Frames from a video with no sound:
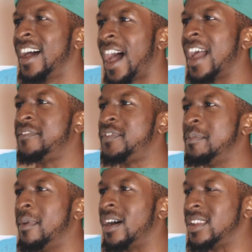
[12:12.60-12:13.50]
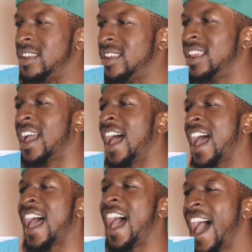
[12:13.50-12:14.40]
Hyphy Mud.
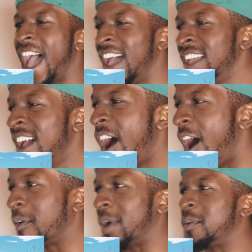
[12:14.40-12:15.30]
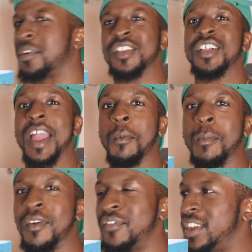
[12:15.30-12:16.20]
All right, we're going to look at one
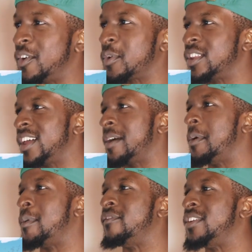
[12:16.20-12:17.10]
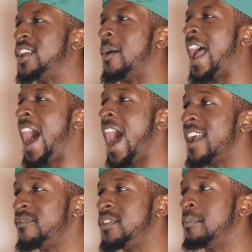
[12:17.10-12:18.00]
more video.
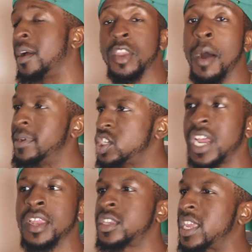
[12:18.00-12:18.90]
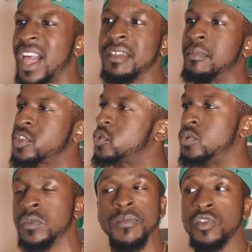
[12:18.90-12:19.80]
Hyphy Mud. No, but shout out to Kali
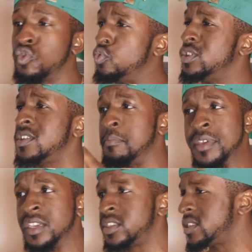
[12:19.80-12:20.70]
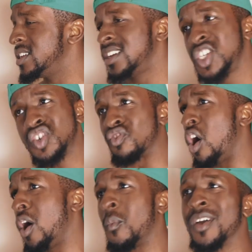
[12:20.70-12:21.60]
Muscle. Dude is a beast.
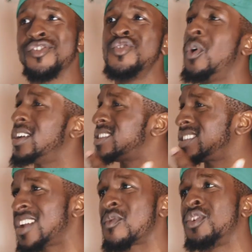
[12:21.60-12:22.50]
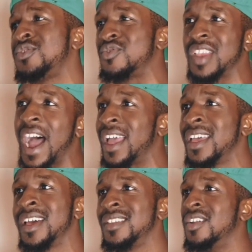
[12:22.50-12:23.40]
Strong, whether you want steroids or not.
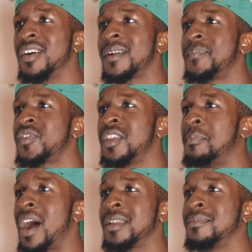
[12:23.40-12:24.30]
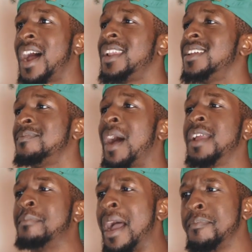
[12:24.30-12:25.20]
Look, the bottom line,
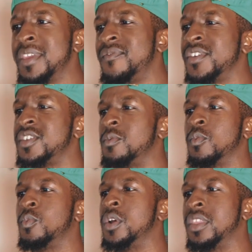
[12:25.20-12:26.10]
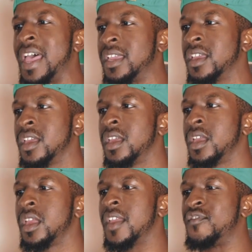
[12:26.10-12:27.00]
my beef isn't with, like,
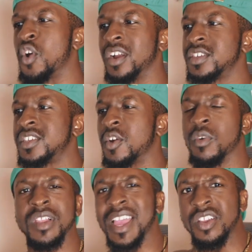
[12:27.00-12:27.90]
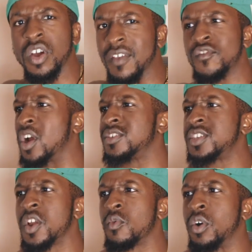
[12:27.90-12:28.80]
if you're on steroids. Like, look, if you're on
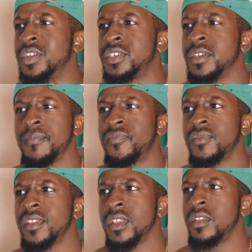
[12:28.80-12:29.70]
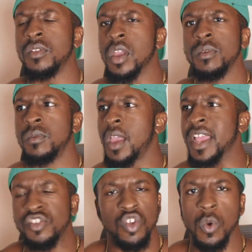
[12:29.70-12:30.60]
steroids
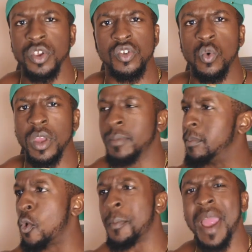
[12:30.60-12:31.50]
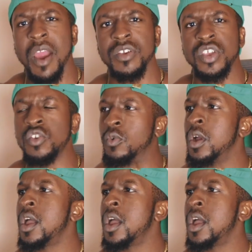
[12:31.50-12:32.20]
and you know what you're doing, more power to you.